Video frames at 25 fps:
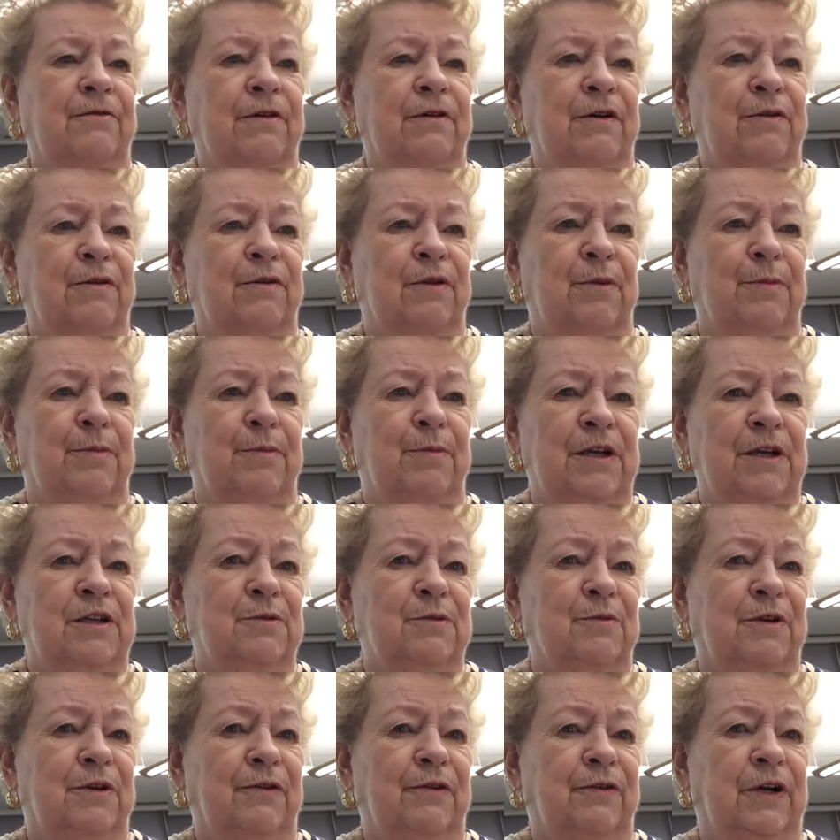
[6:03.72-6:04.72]
around the
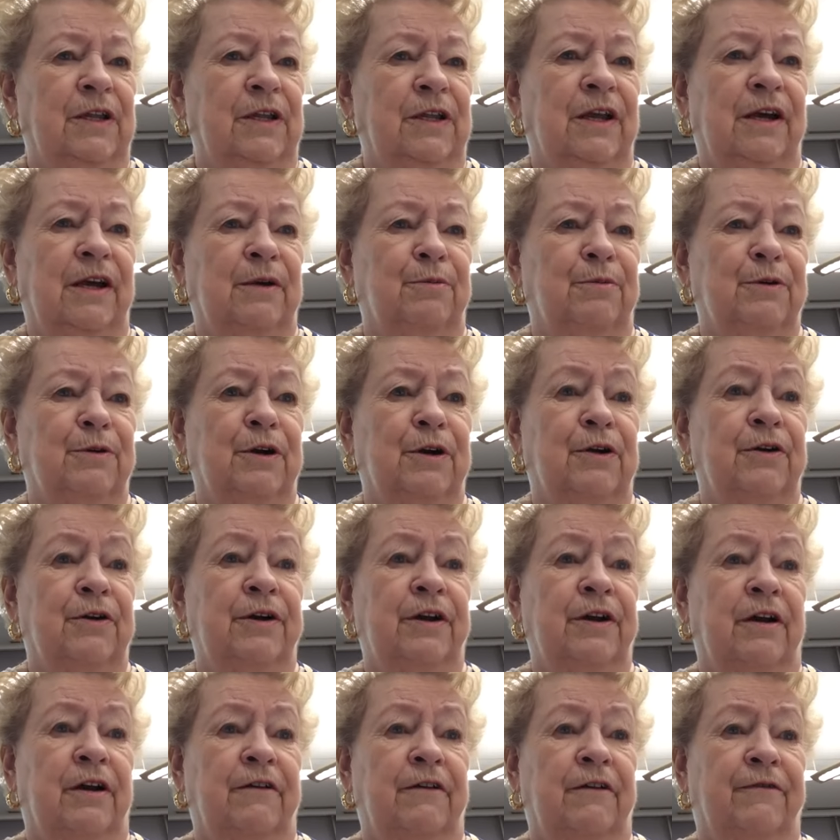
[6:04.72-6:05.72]
basement of our
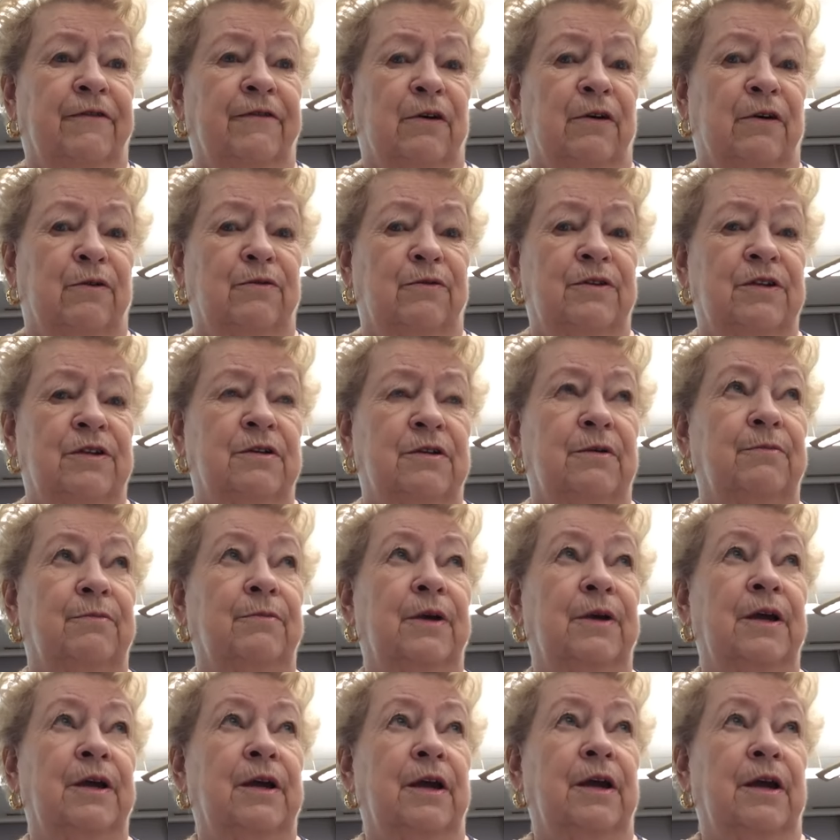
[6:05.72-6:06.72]
library, I found
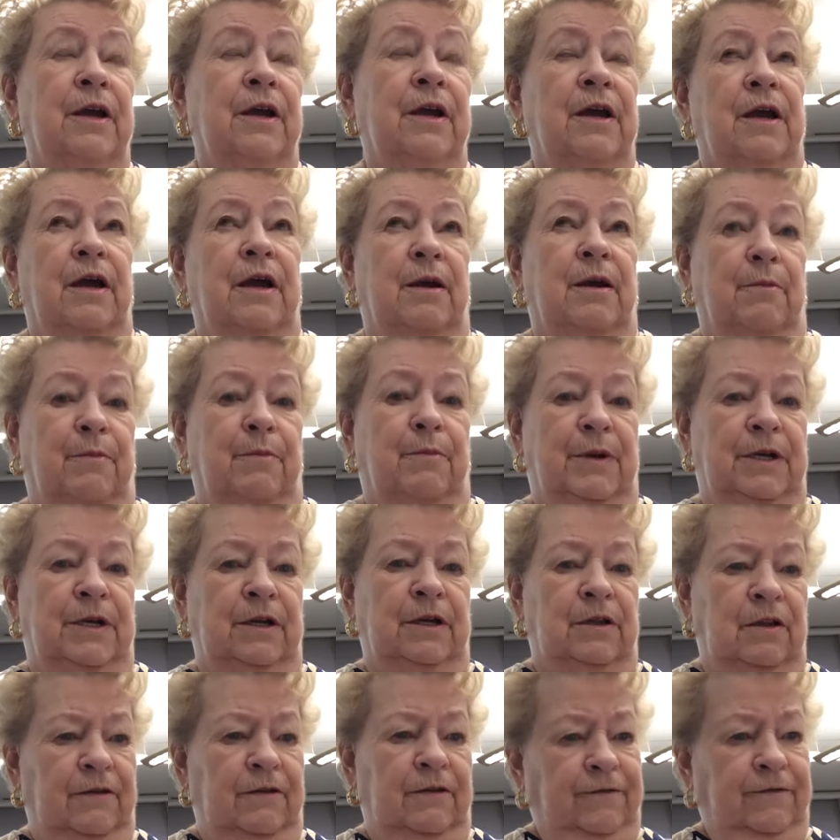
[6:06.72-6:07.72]
some
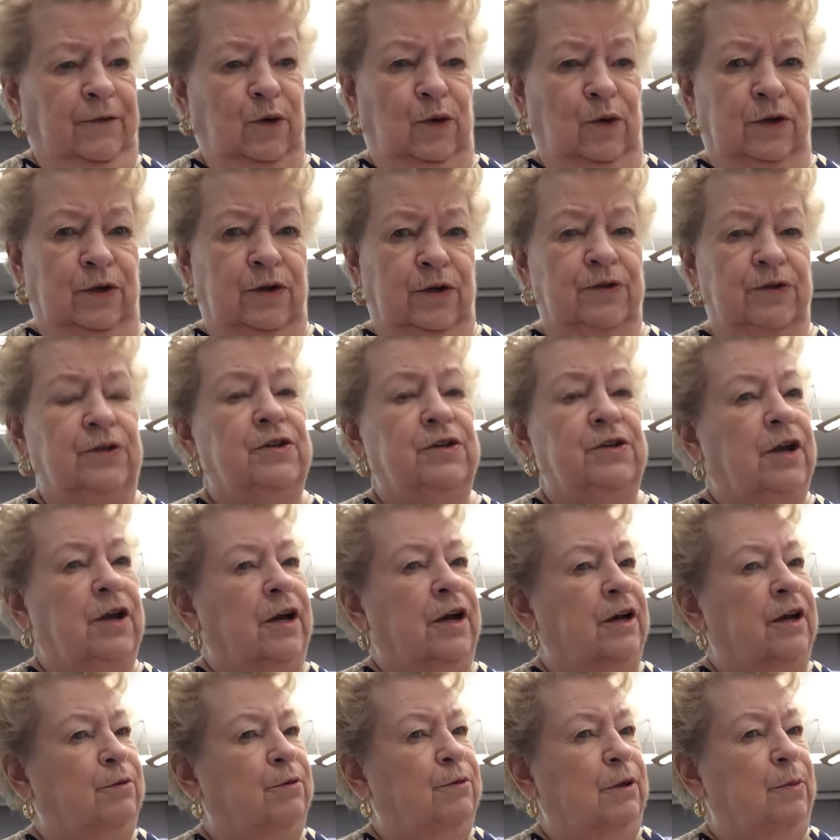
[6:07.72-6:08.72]
manila folders
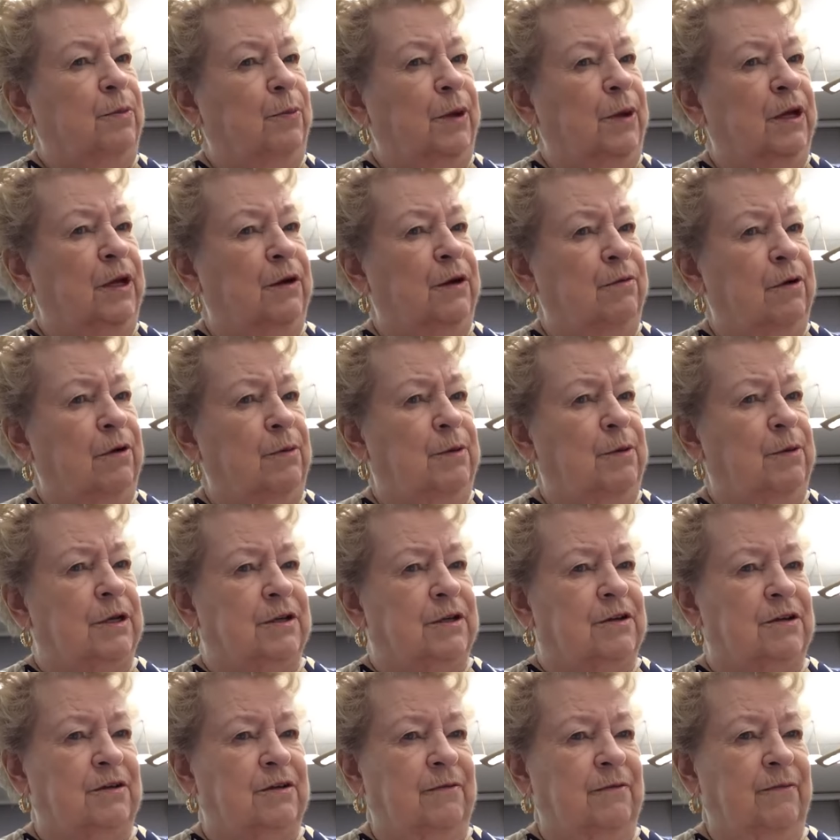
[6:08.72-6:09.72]
tied with pink
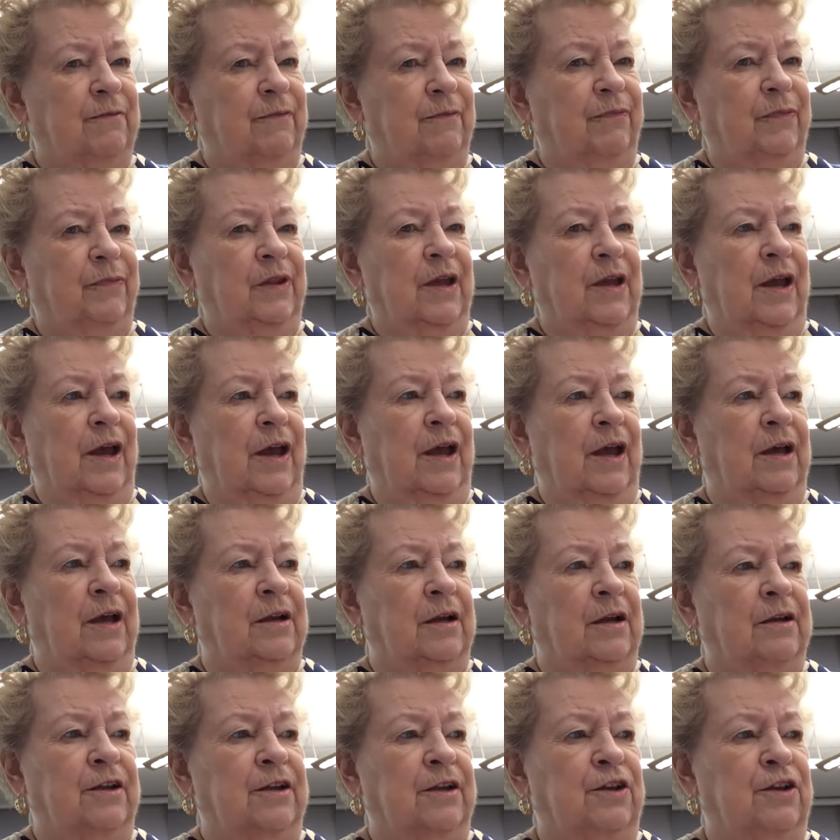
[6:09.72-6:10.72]
ribbons. And
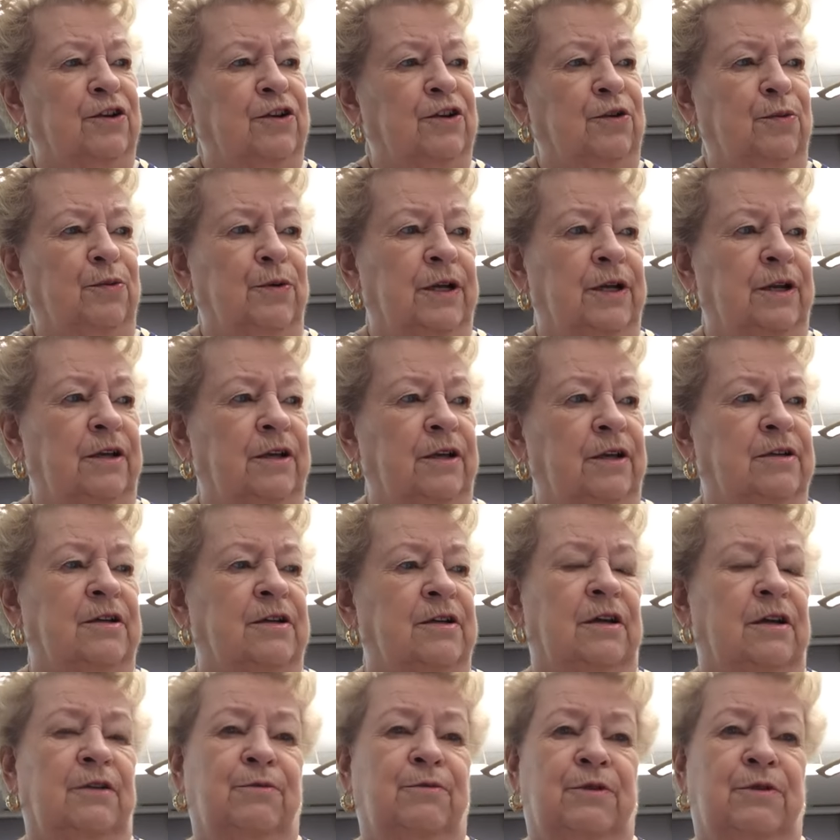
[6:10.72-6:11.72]
on each one, it
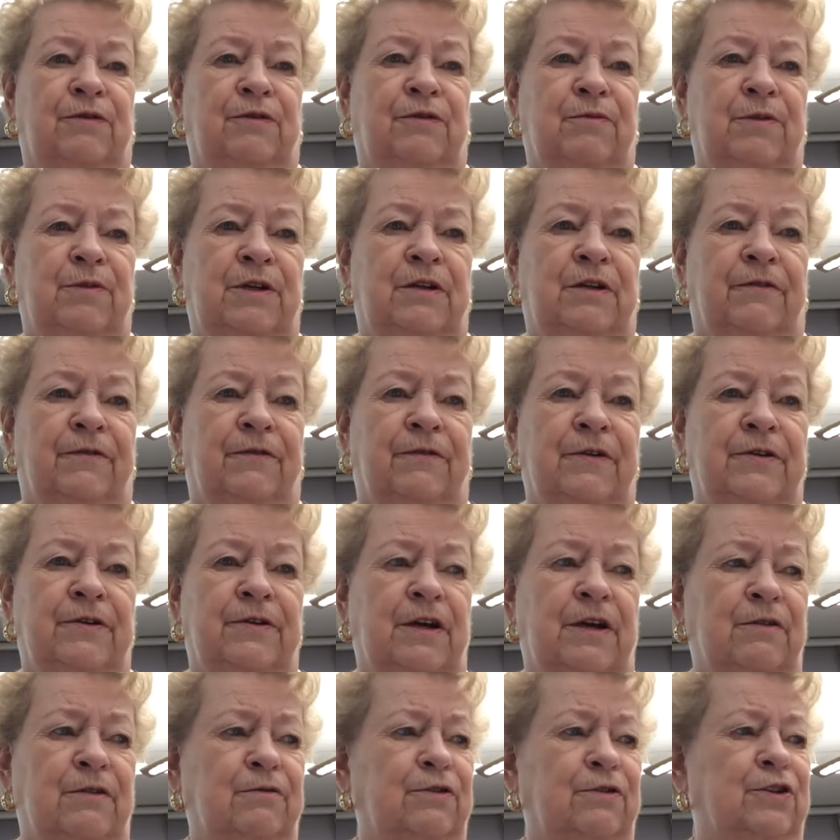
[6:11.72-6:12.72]
said it was from a different
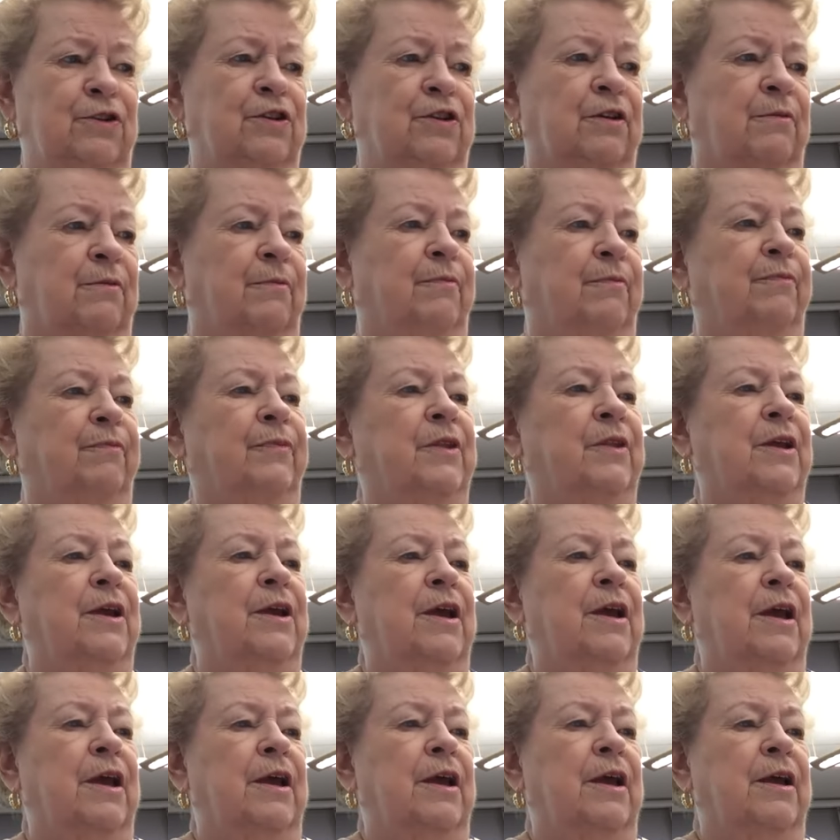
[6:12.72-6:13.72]
township.
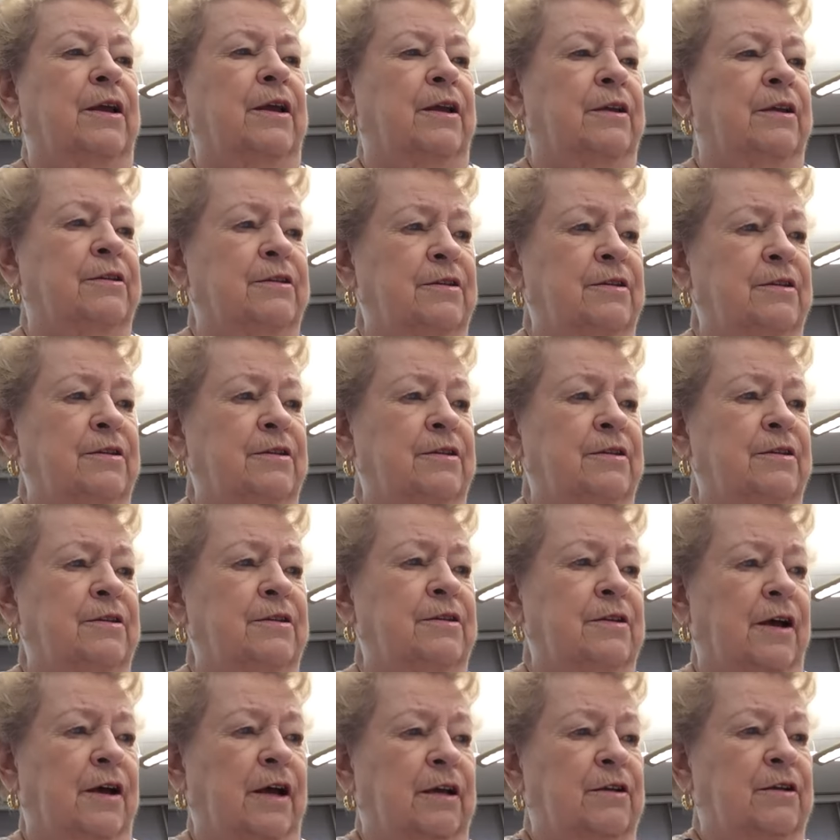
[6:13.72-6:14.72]

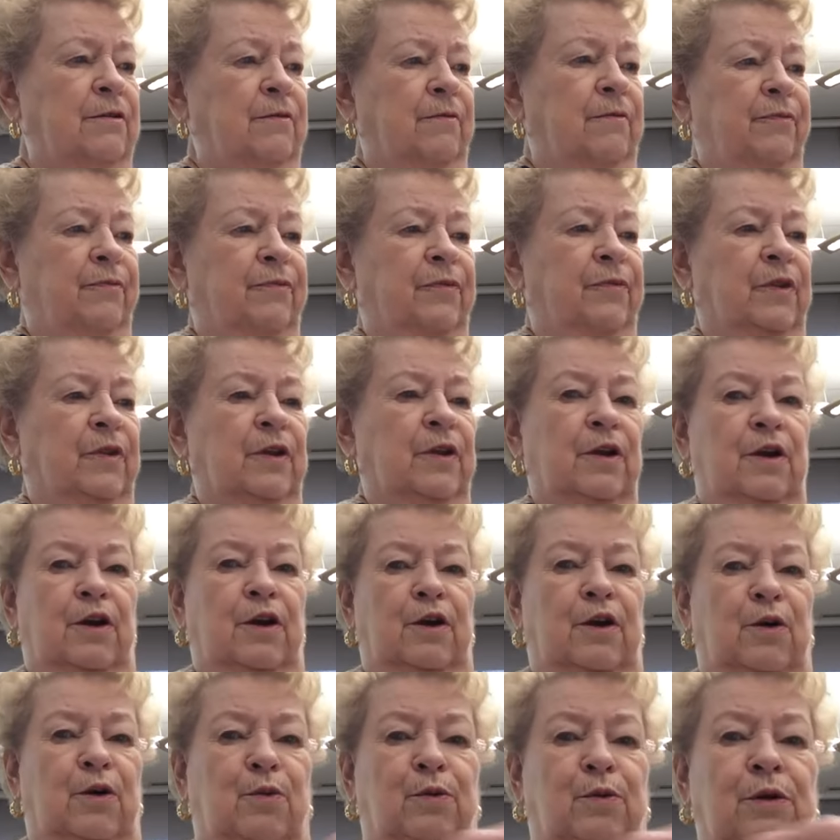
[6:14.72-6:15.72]
Inside
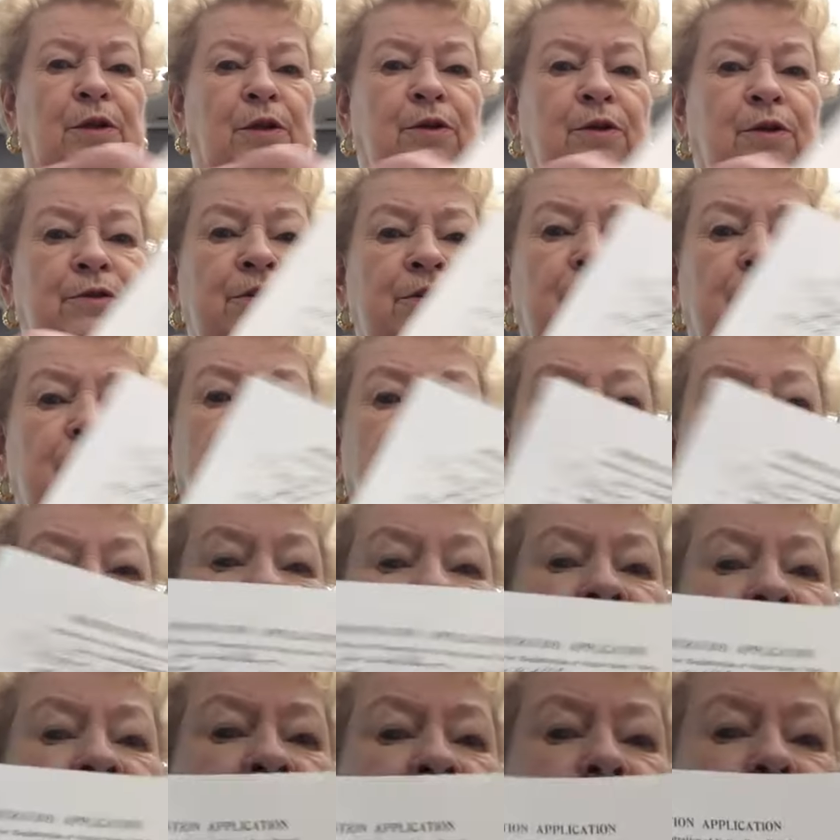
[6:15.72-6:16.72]
the loose
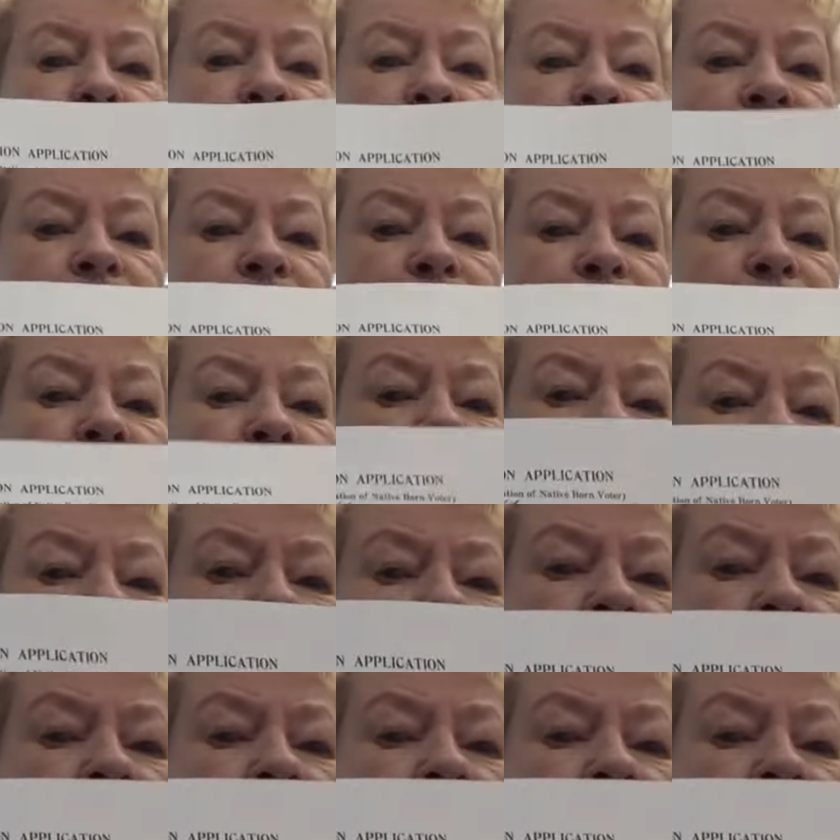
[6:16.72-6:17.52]
pieces of paper like